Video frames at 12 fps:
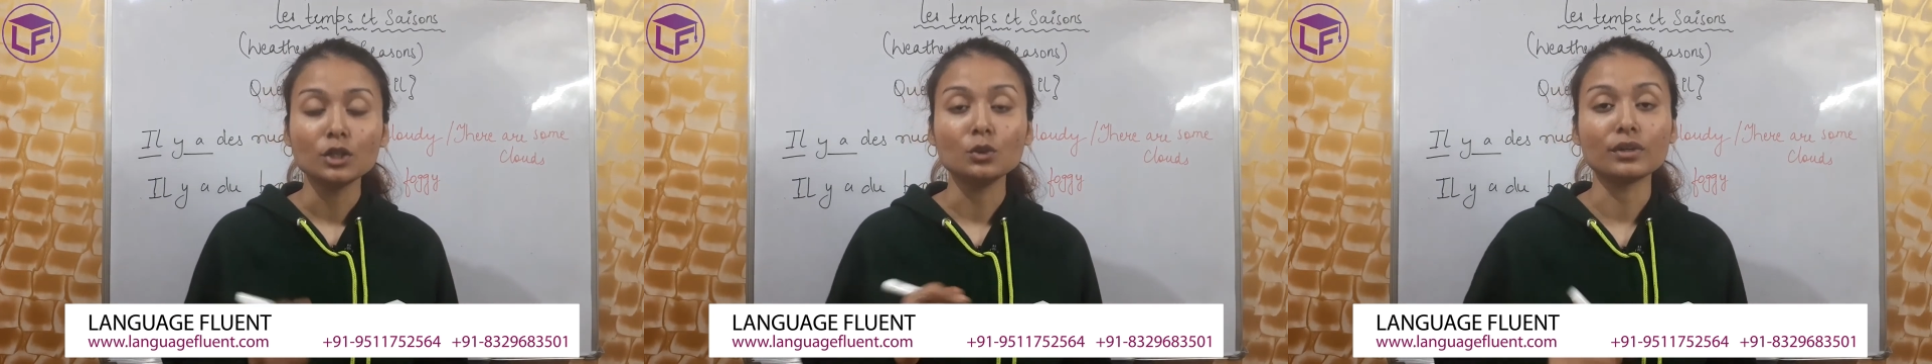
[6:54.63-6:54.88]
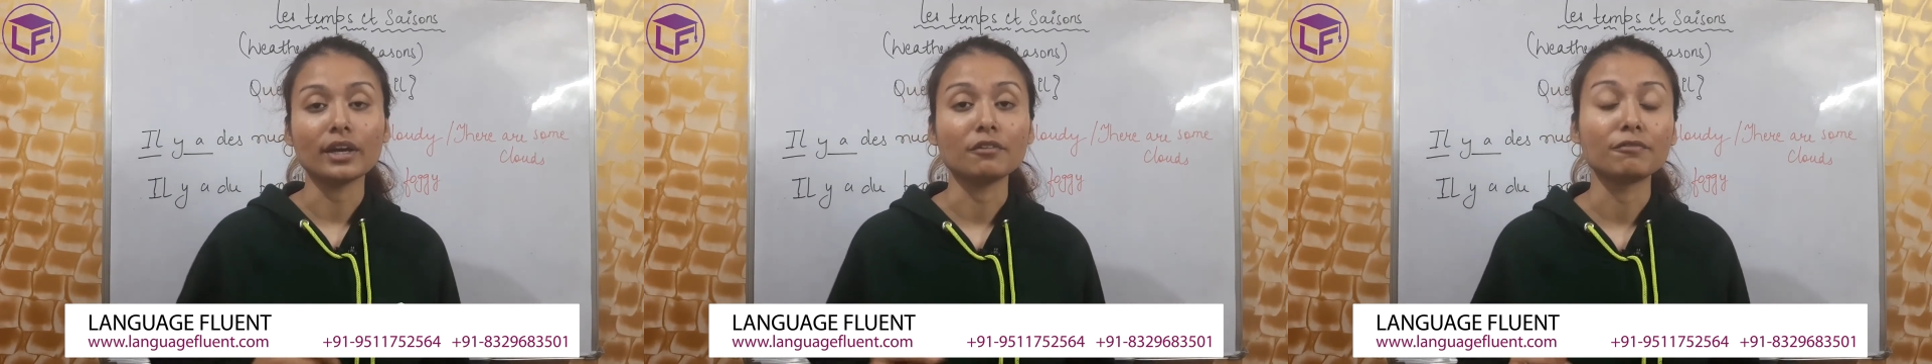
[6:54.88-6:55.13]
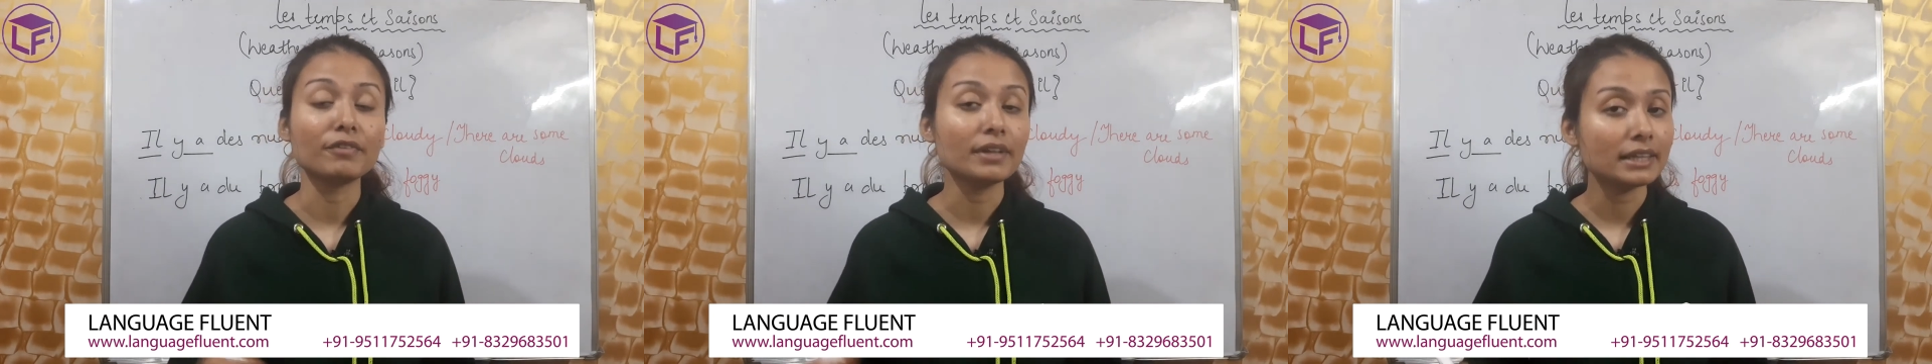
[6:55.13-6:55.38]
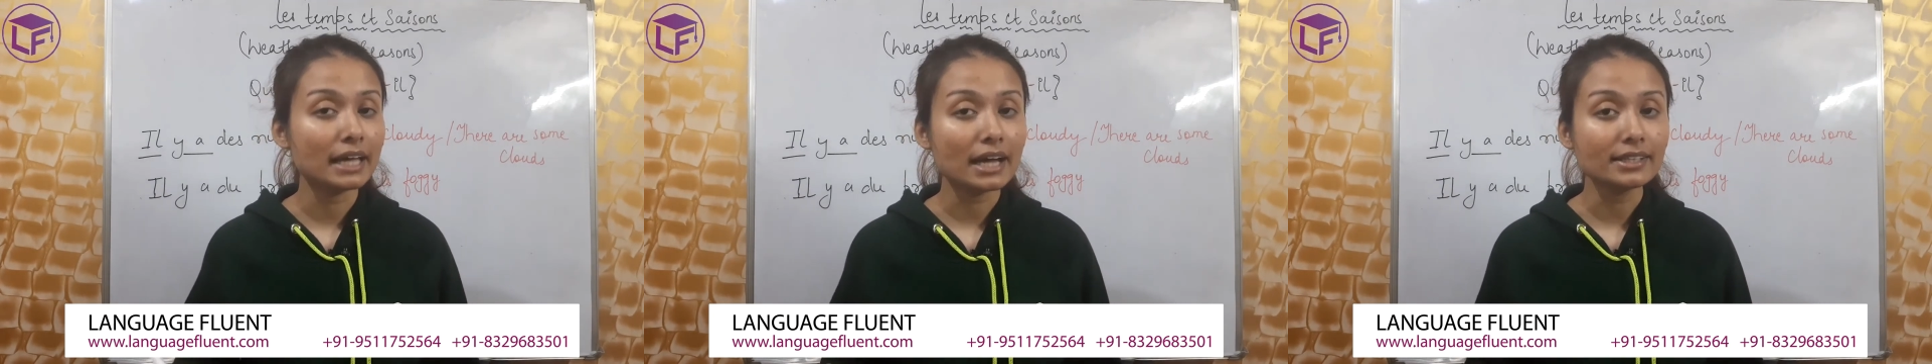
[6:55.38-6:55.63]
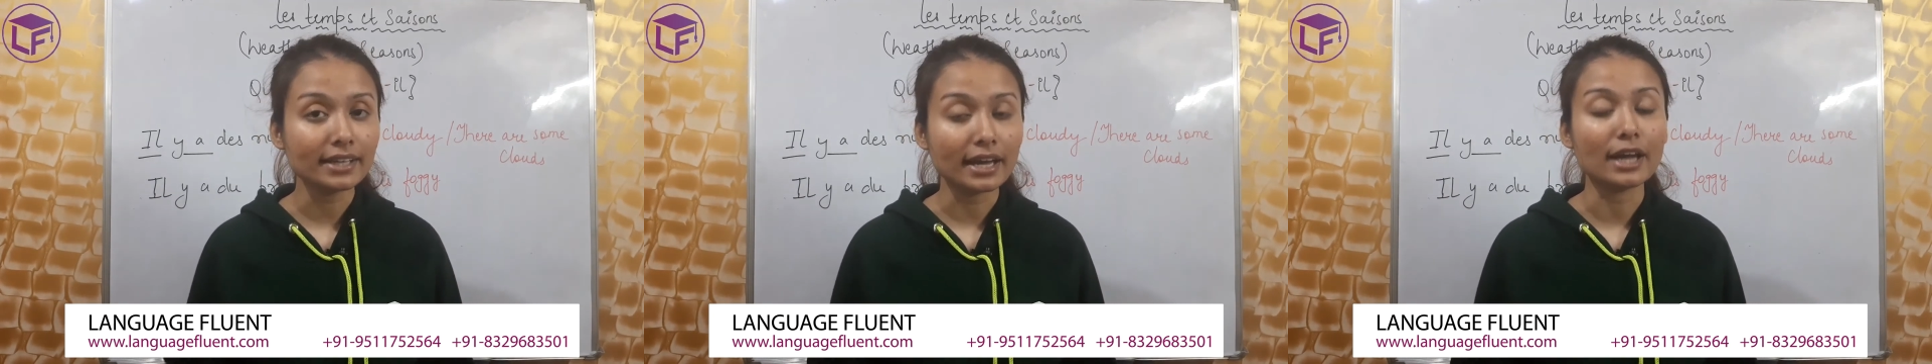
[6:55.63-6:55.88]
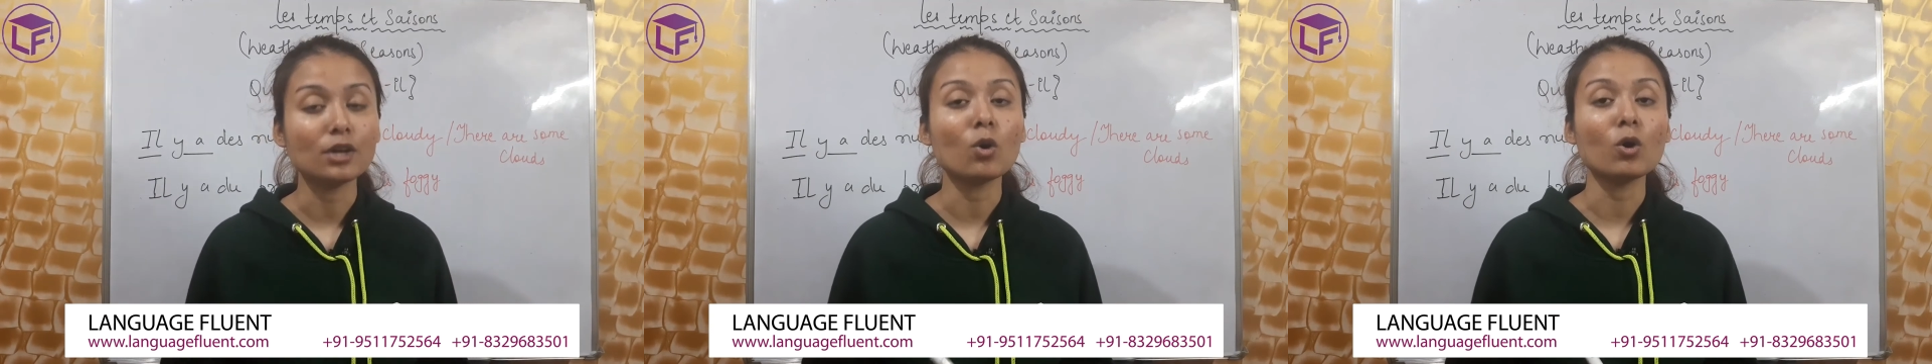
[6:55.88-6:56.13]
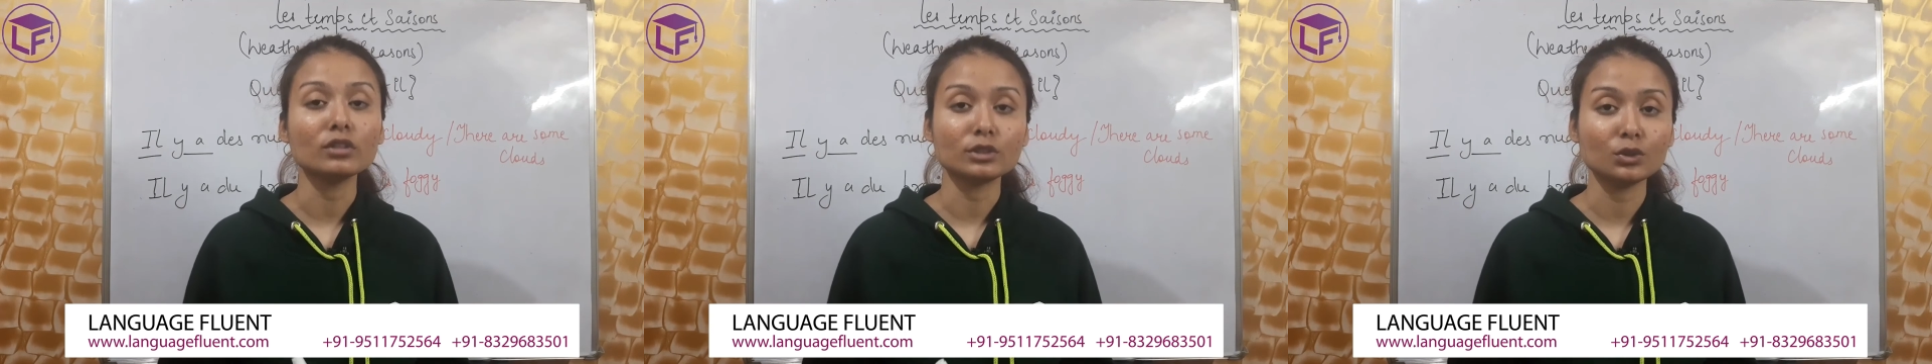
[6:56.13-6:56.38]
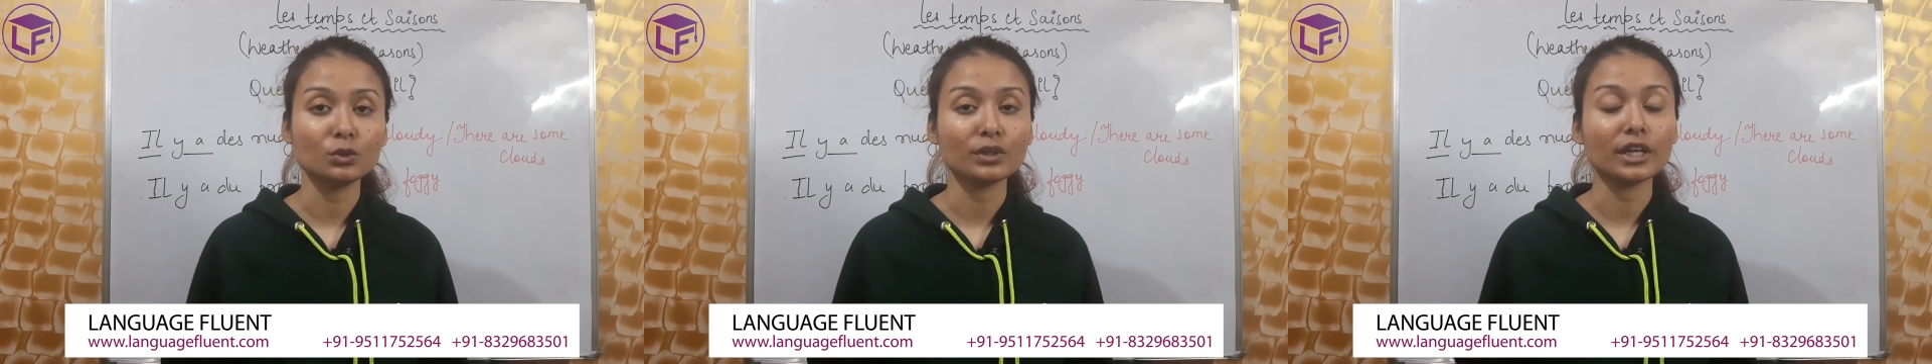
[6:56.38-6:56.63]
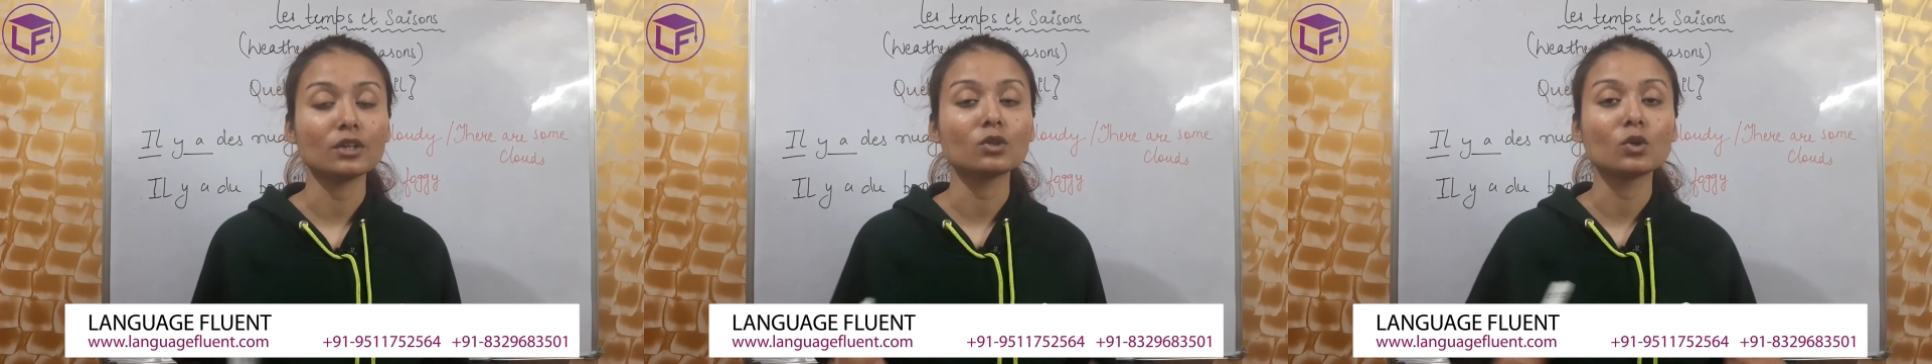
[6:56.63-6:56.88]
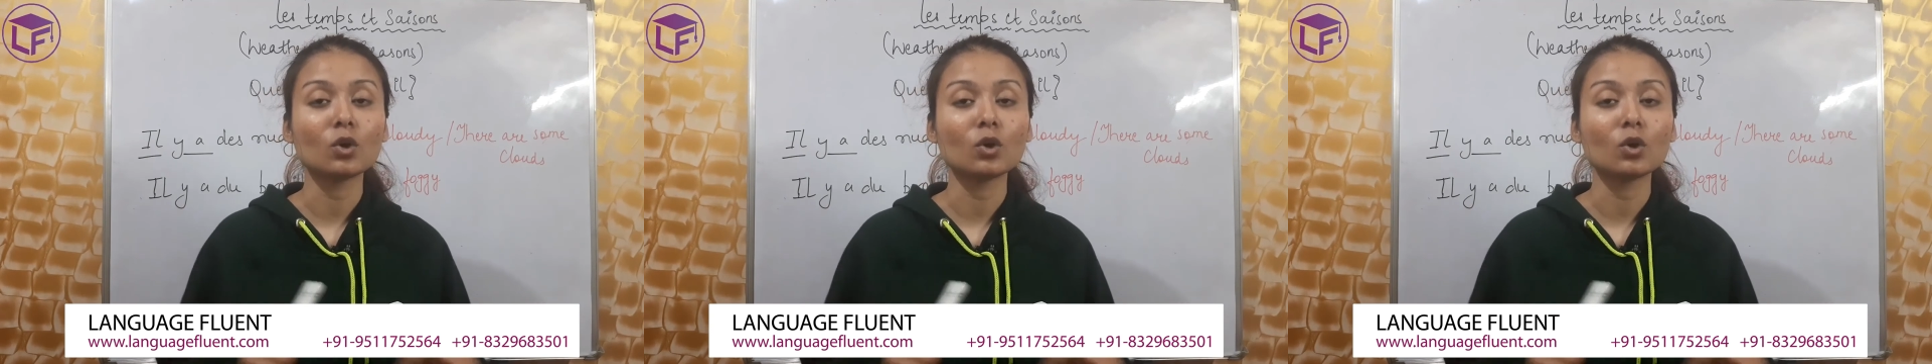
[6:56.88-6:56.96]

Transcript: You can fill that, and also you can